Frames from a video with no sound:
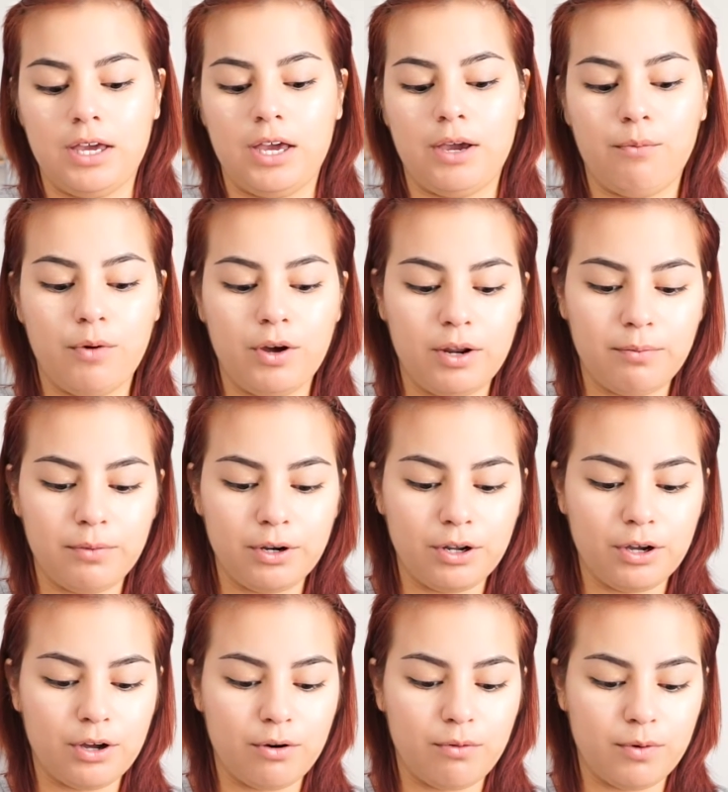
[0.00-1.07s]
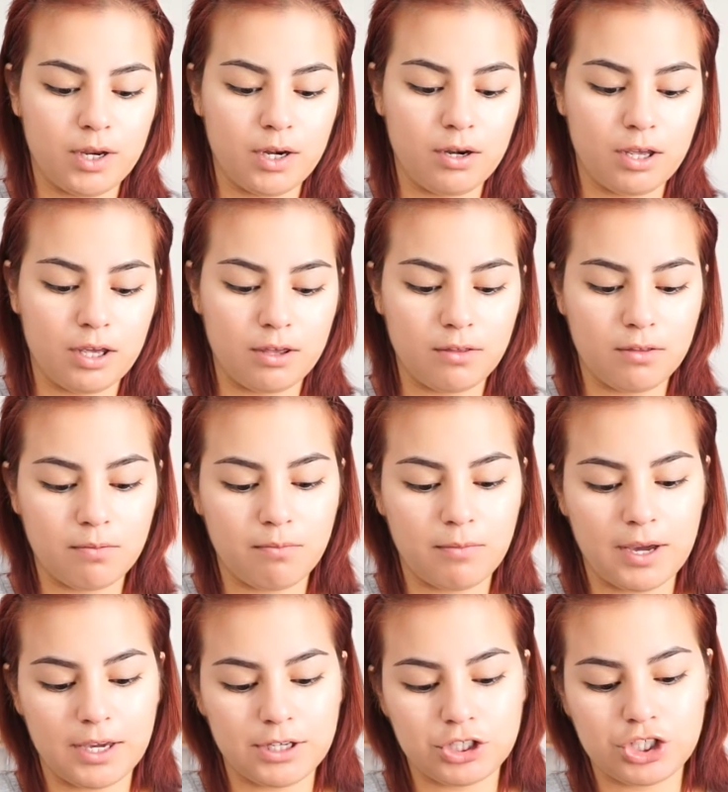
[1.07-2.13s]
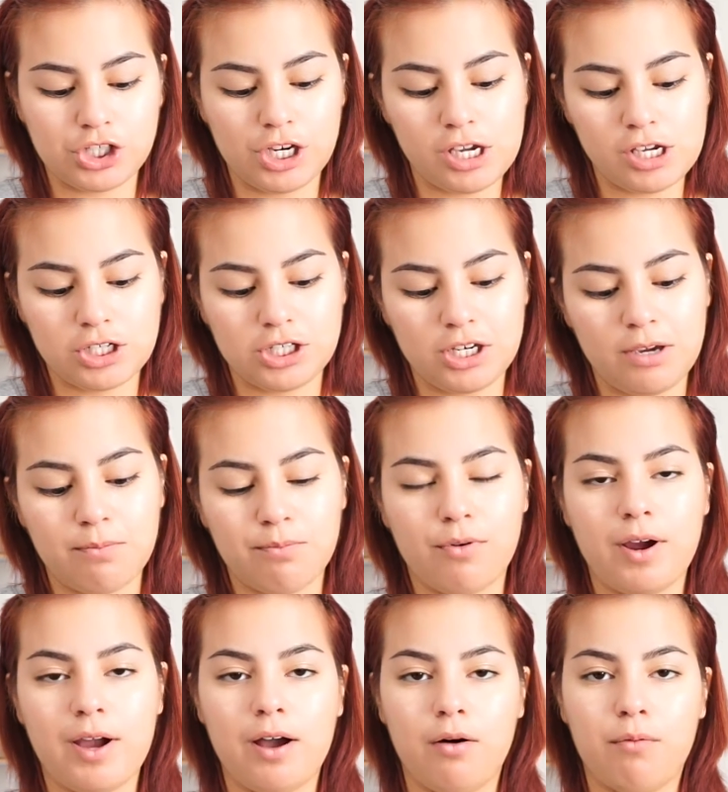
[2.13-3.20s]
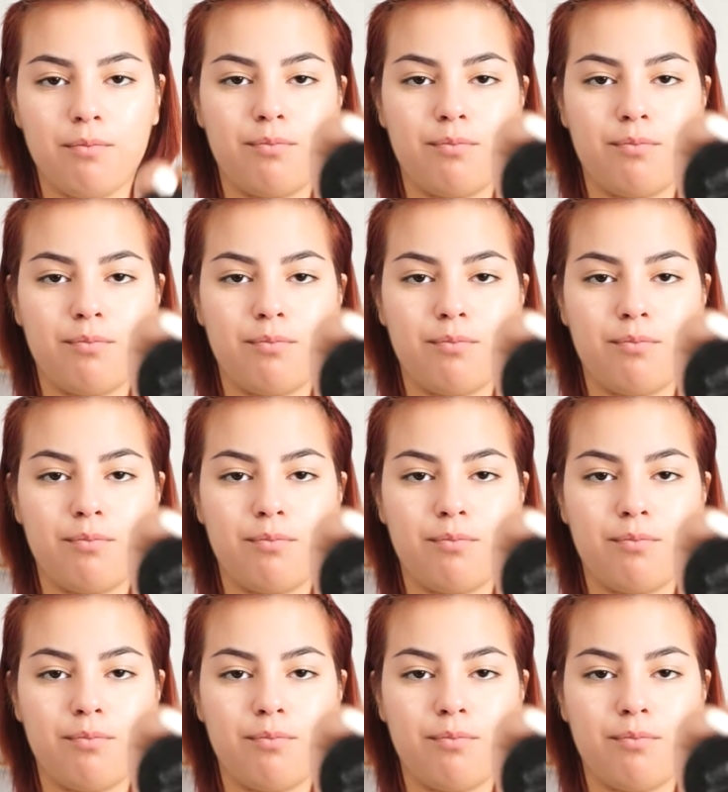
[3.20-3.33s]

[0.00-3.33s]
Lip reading: And what I'm going to go in is my Chi Chi Brow